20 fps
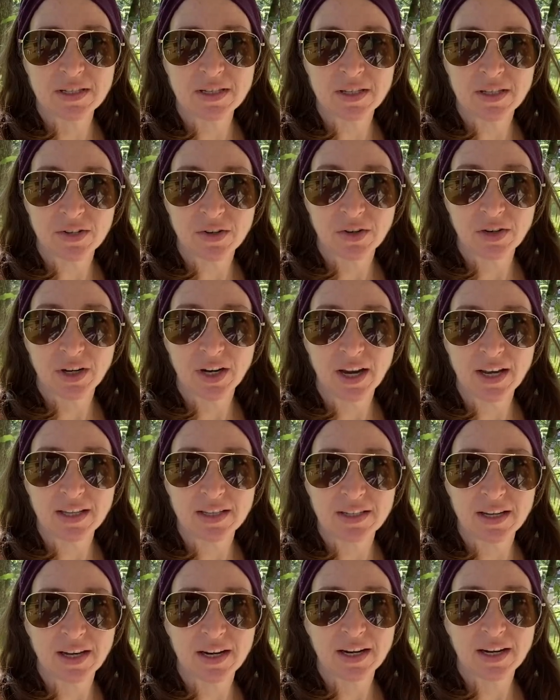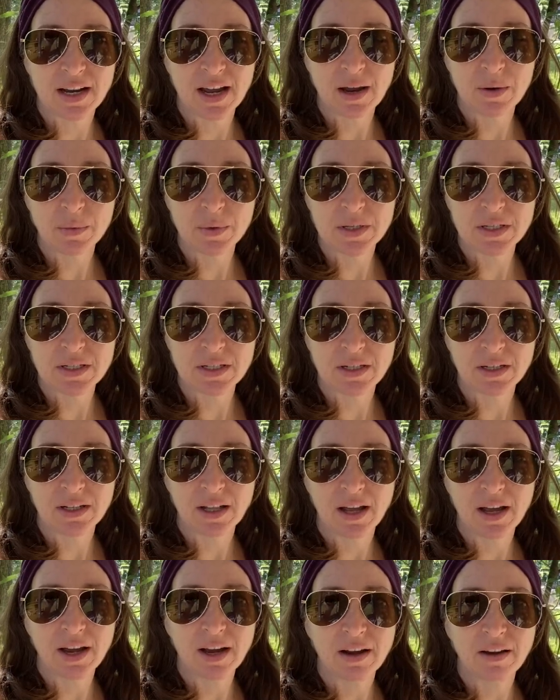since Hurricane Zeta and we still
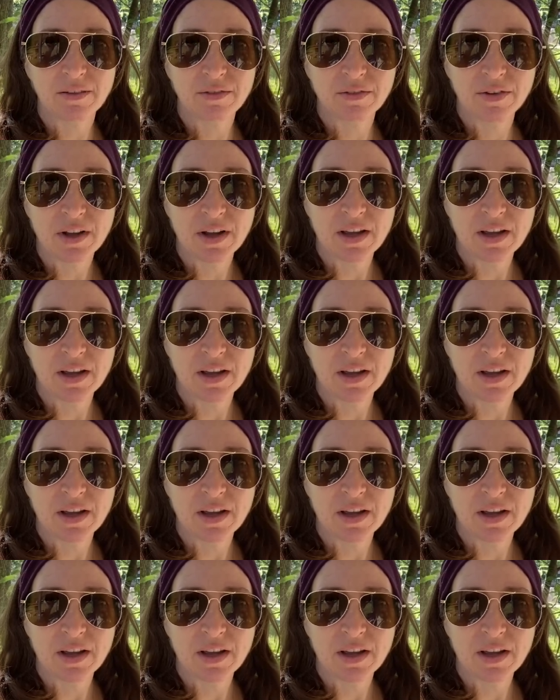have